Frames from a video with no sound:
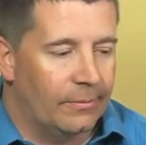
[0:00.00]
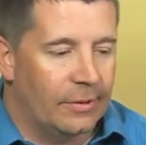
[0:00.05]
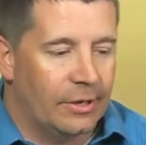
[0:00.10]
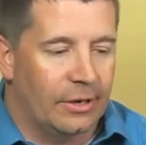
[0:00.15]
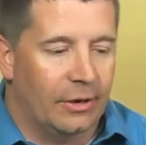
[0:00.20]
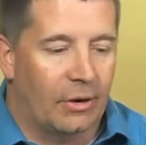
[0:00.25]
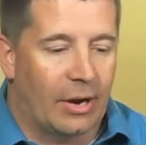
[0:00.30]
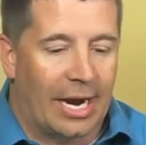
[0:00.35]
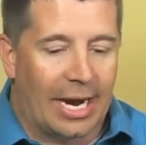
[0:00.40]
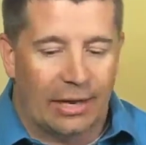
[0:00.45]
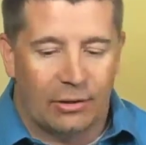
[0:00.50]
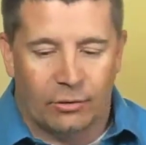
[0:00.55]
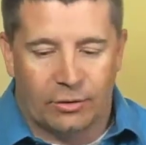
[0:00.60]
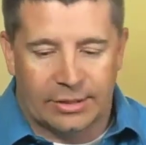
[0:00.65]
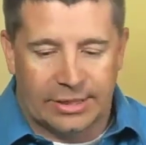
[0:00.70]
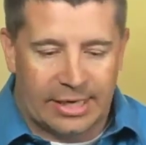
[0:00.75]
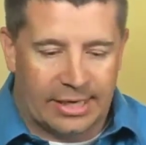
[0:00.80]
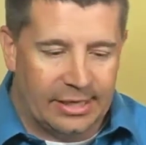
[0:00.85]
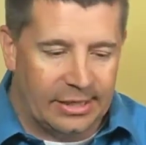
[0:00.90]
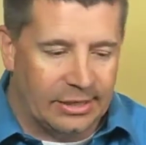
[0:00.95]
You know, I
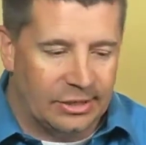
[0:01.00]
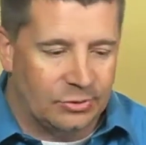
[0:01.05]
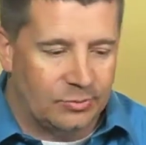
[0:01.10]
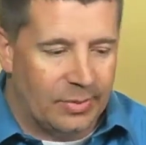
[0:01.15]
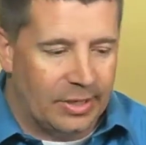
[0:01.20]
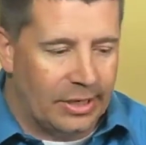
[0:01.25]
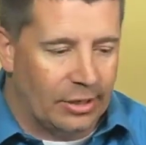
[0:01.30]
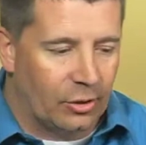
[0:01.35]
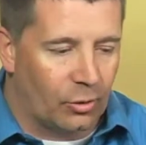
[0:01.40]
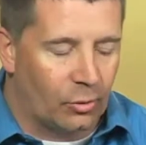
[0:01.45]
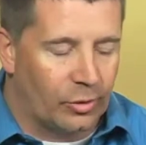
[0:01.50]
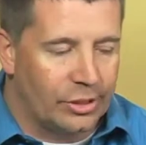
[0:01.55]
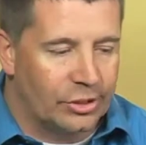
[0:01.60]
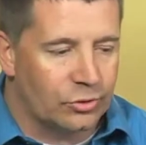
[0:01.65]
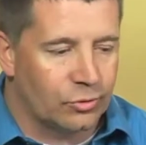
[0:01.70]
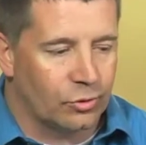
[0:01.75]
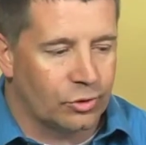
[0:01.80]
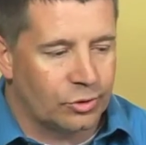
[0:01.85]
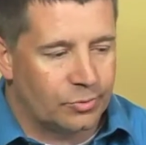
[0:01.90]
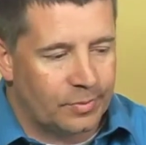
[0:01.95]
looked at it as being a
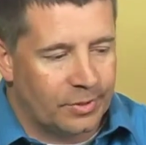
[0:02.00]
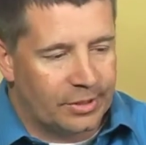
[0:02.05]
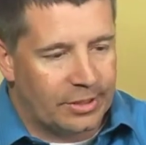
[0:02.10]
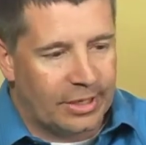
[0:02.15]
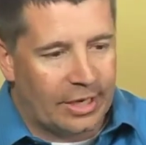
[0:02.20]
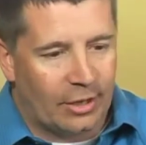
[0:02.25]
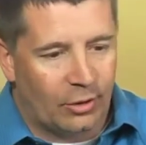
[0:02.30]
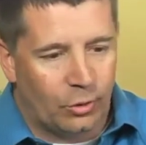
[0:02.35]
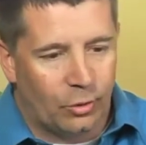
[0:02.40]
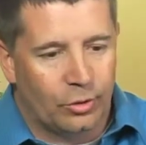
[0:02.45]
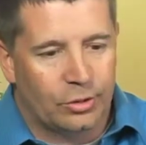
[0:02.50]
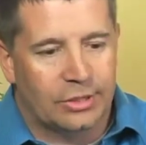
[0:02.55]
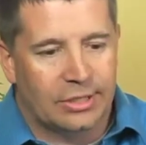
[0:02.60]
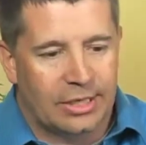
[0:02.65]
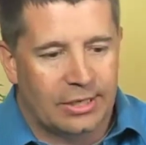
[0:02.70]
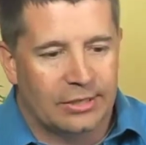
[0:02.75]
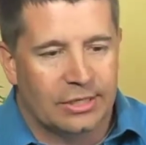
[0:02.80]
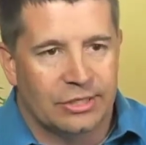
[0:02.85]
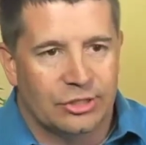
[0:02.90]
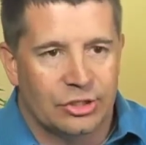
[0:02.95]
resource, but then I looked
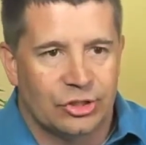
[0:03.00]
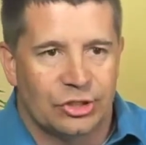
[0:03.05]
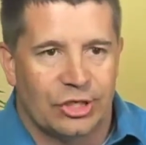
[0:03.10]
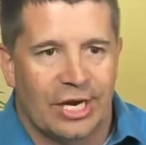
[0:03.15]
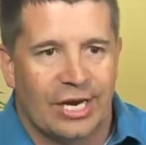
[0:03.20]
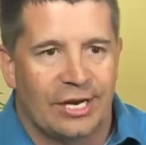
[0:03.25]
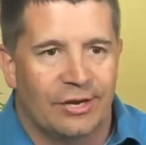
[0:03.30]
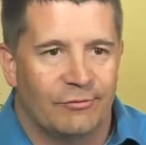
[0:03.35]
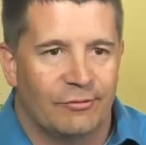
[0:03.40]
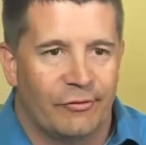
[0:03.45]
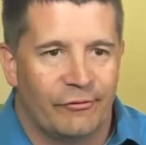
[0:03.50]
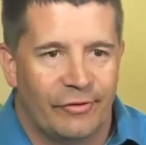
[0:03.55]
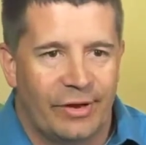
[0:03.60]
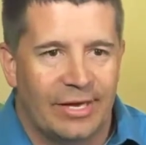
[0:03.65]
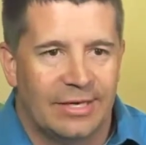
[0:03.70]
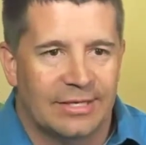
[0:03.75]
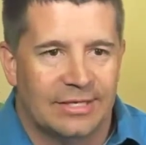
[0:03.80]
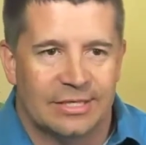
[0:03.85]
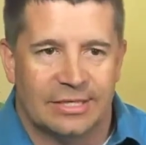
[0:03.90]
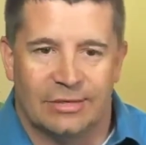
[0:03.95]
at this chain of
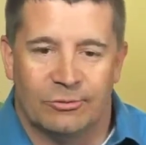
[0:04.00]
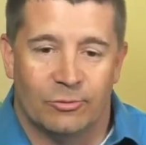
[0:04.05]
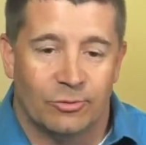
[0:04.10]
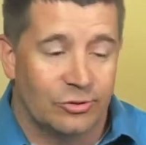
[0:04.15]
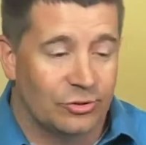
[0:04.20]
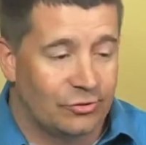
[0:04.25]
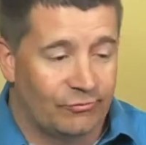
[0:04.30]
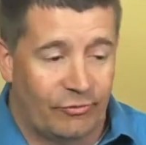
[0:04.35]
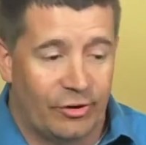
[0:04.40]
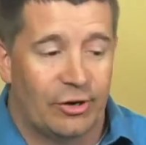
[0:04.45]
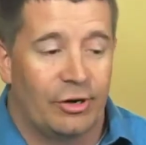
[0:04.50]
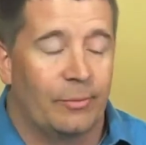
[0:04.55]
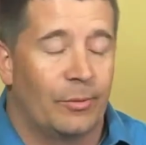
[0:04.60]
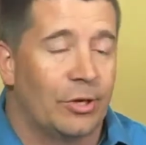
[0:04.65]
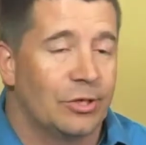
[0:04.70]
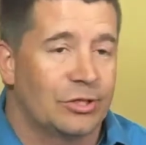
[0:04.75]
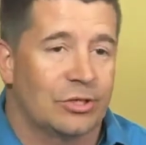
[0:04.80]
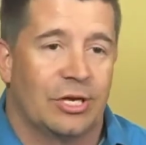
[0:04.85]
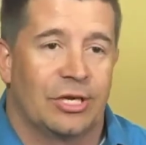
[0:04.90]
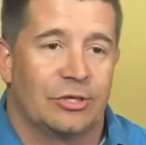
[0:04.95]
events, and it was very
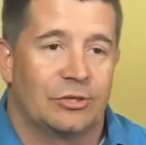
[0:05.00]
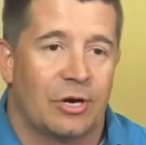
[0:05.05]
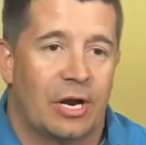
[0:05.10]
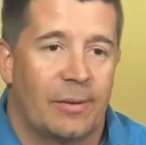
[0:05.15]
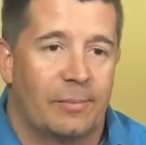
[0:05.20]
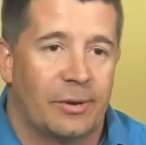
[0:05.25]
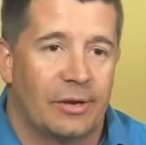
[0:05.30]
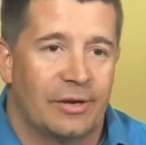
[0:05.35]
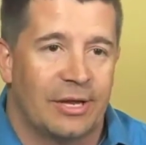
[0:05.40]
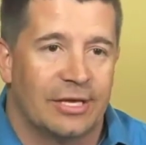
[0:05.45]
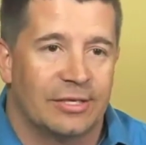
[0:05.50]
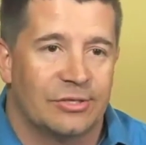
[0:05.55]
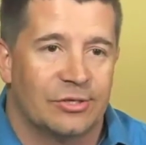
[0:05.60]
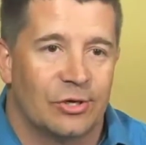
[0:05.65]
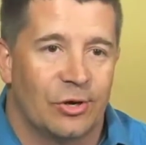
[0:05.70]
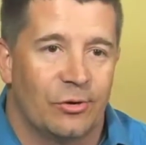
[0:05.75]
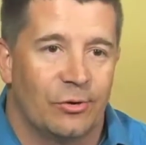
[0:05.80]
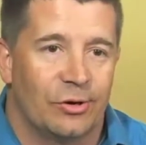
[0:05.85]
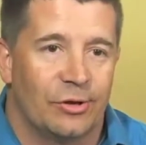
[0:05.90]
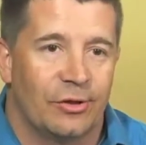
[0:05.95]
much like dropping that
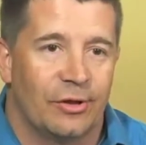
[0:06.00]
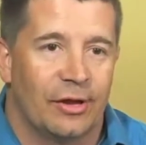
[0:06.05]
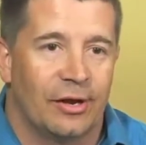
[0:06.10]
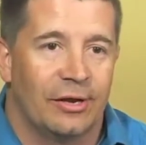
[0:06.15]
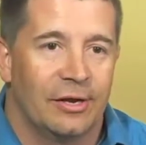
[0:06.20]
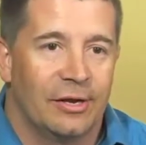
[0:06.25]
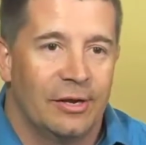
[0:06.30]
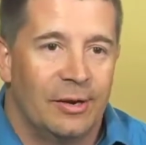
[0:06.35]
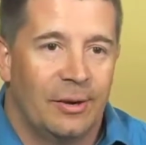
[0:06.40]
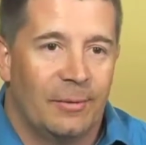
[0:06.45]
stone in the